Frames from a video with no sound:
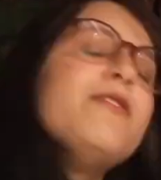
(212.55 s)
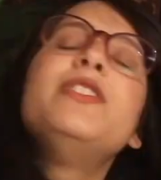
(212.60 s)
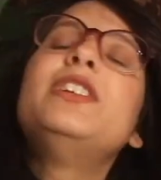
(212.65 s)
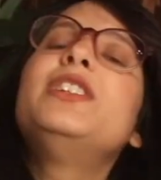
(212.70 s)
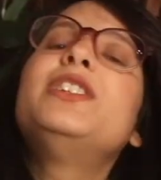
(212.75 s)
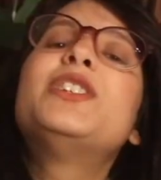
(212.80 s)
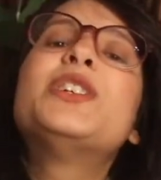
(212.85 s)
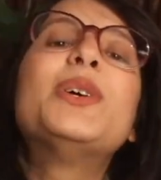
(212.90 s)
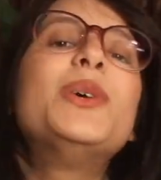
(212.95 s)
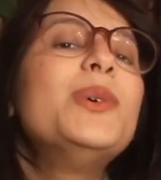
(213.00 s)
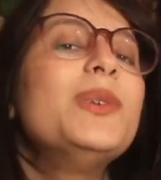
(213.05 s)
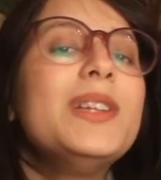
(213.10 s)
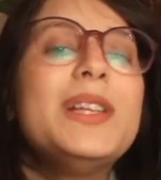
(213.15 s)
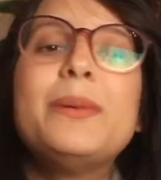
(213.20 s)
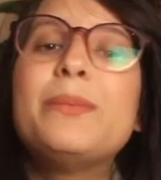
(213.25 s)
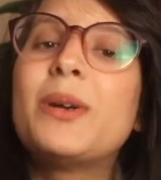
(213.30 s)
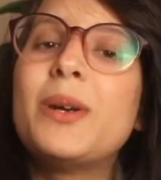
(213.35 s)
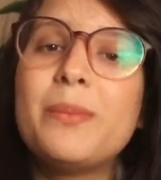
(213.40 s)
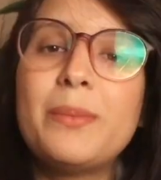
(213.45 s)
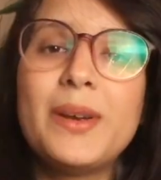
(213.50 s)
feel totally
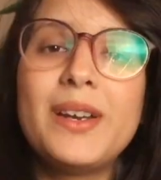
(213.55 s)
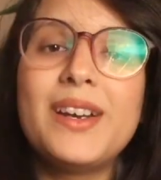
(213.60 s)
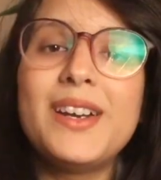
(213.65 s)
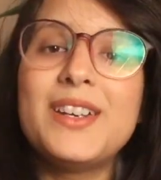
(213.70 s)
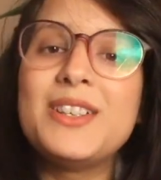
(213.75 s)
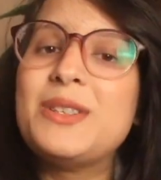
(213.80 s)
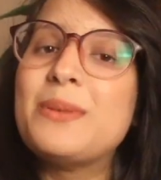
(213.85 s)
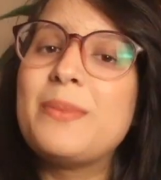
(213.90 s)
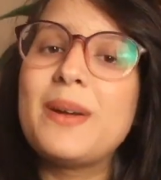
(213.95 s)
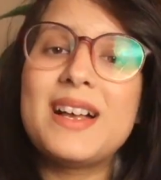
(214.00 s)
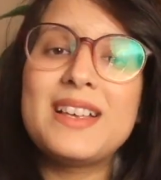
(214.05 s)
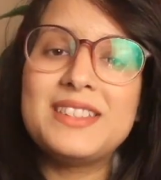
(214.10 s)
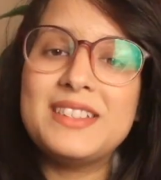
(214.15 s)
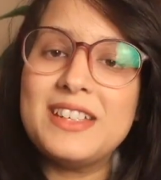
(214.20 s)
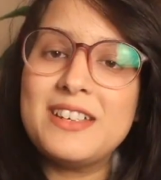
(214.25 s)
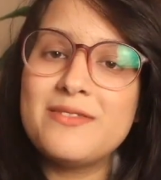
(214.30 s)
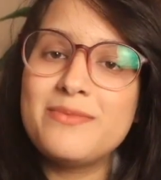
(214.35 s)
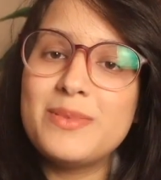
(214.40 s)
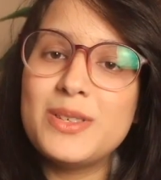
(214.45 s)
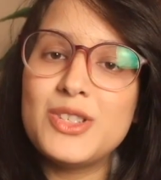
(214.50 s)
prepared to pass
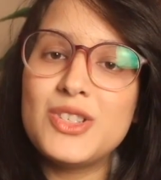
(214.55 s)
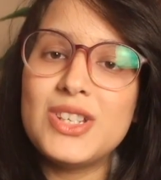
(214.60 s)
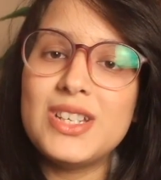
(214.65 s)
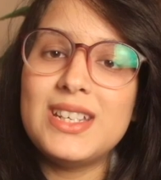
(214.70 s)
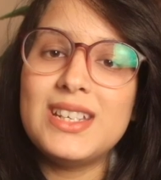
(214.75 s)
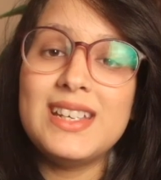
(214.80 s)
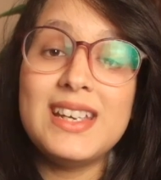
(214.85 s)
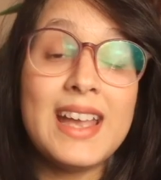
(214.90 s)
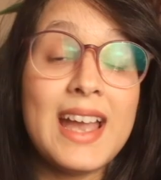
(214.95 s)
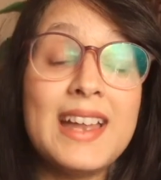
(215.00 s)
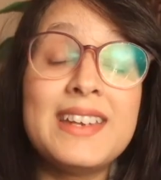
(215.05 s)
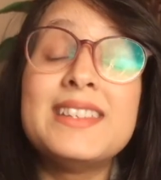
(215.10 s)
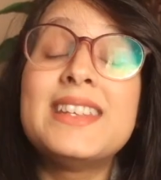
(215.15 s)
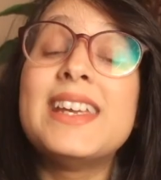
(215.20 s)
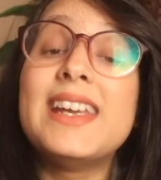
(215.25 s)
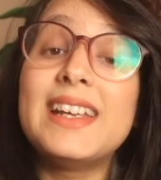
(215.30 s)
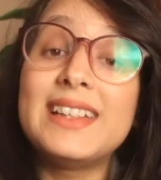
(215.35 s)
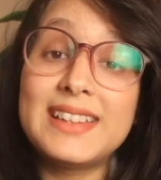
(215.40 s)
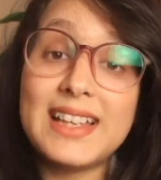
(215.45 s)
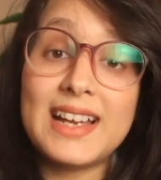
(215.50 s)
the FPGEE and
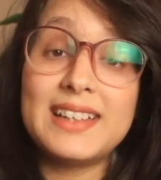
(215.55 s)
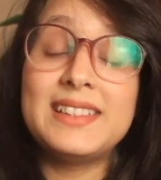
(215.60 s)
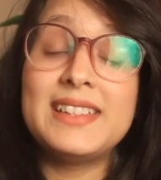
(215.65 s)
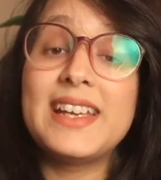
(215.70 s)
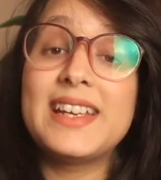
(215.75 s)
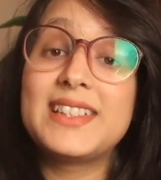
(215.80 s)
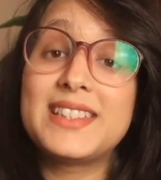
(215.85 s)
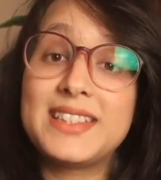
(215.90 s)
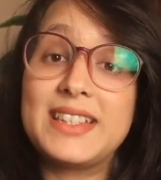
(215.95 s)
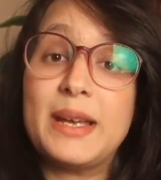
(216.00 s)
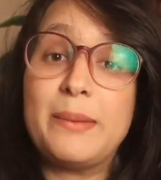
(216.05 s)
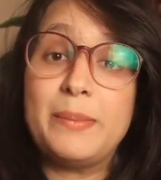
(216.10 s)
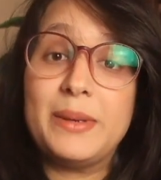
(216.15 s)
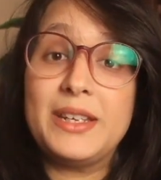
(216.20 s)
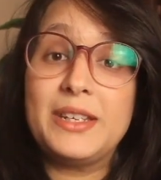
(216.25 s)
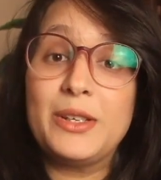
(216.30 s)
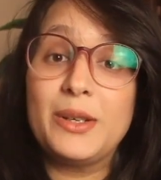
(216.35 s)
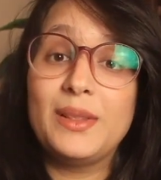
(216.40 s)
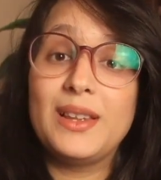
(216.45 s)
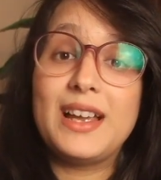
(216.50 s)
take that next step
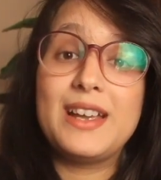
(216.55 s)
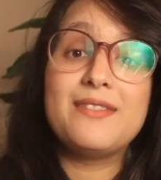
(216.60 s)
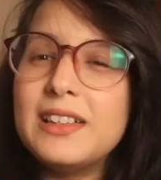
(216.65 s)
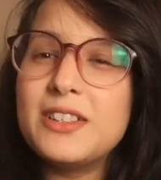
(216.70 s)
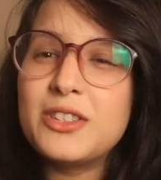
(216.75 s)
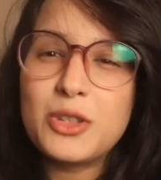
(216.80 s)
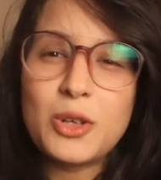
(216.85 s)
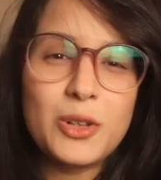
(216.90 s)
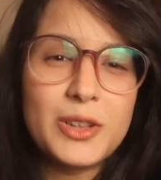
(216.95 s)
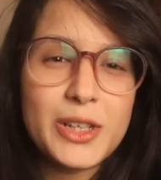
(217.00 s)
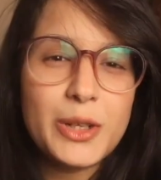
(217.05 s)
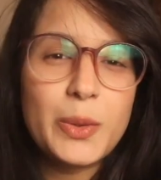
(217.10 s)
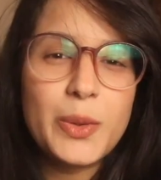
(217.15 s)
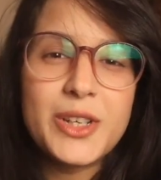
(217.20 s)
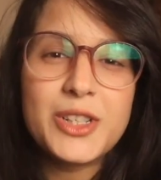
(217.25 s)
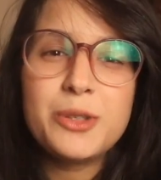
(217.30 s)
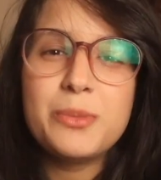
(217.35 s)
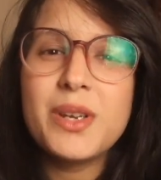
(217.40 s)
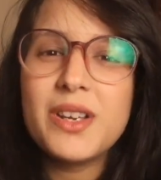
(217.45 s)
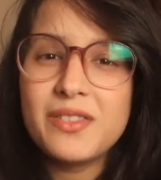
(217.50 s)
in your life. It is only
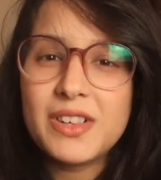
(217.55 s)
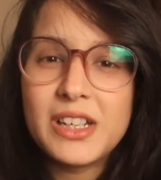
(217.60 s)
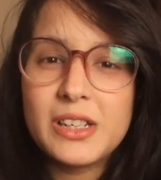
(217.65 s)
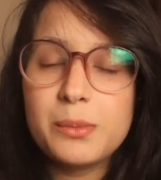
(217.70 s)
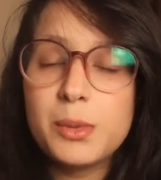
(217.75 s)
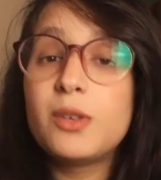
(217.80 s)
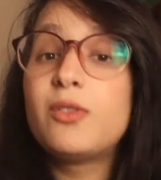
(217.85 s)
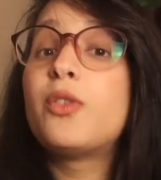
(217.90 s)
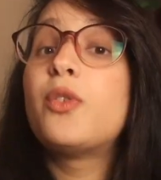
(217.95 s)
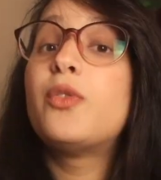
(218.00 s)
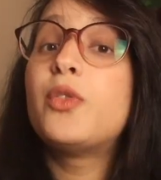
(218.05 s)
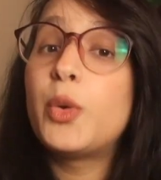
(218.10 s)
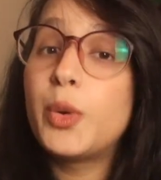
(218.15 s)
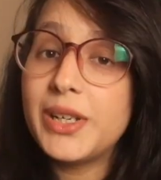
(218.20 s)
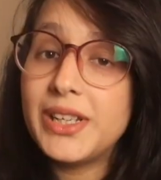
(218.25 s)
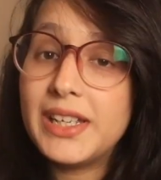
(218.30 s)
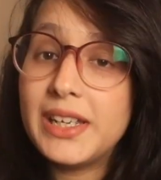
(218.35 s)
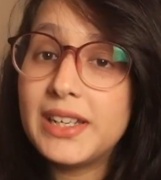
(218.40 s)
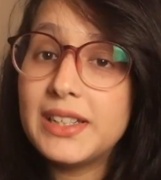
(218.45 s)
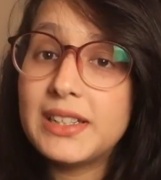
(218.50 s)
going to be available for
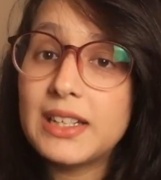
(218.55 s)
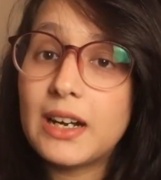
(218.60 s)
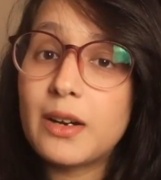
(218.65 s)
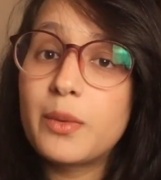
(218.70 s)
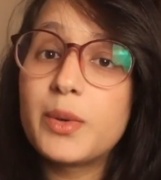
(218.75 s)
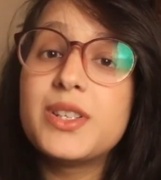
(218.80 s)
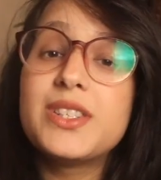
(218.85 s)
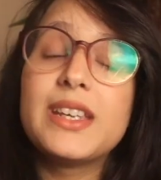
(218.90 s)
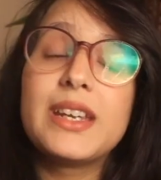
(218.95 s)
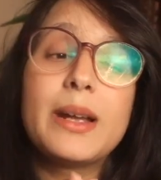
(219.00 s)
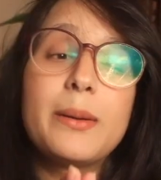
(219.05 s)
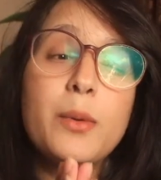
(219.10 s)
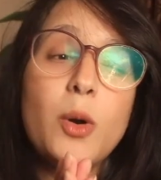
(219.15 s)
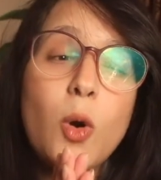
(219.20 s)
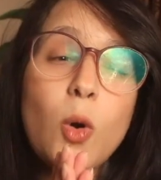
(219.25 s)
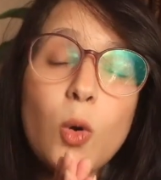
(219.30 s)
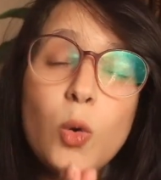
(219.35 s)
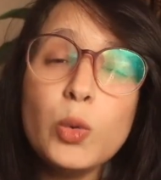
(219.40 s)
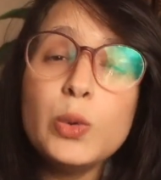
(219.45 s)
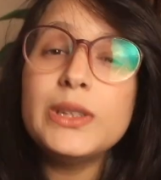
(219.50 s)
48 hours, and I'm
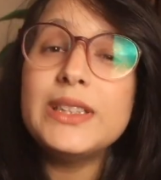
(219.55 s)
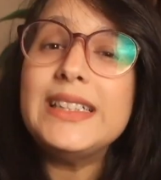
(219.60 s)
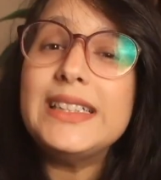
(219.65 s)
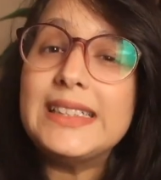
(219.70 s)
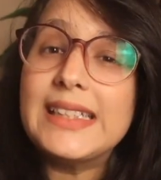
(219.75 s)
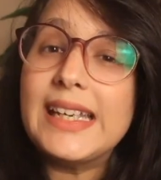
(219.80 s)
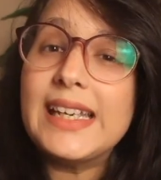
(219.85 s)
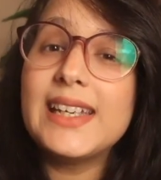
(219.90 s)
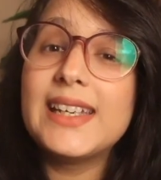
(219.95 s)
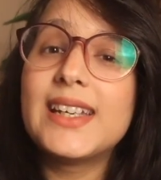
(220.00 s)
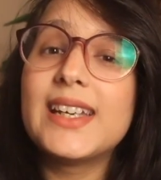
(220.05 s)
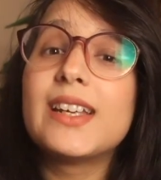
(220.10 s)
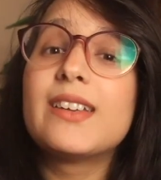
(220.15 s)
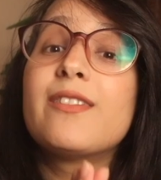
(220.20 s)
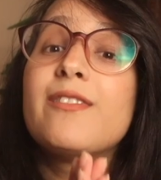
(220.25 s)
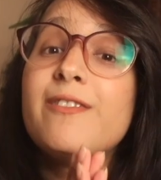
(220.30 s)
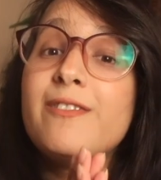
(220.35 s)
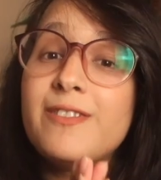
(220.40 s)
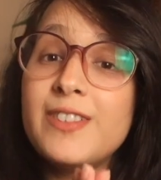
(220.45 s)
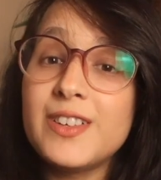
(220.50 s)
only
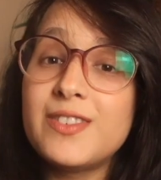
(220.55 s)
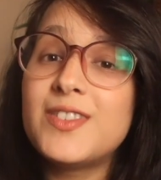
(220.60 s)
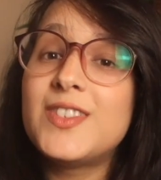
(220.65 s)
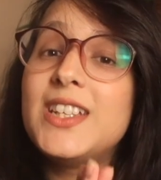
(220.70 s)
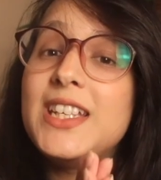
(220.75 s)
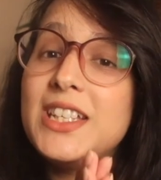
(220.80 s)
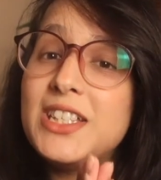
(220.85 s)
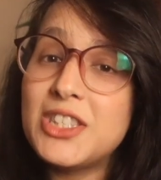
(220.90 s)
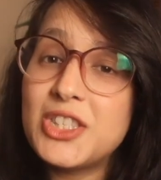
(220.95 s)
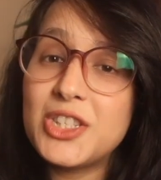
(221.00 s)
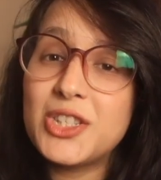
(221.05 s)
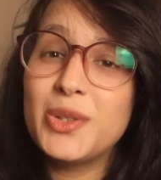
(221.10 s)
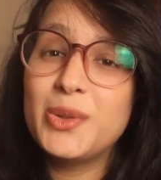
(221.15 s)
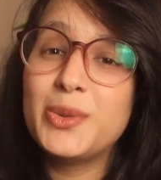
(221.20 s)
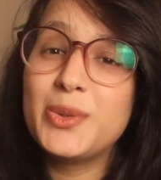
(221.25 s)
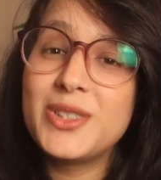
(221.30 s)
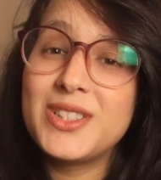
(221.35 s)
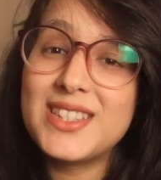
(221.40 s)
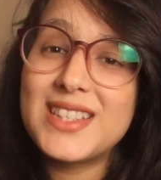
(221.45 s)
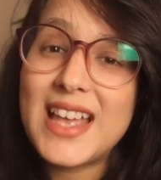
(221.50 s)
taking 15
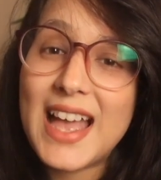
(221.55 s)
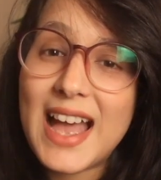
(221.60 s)
students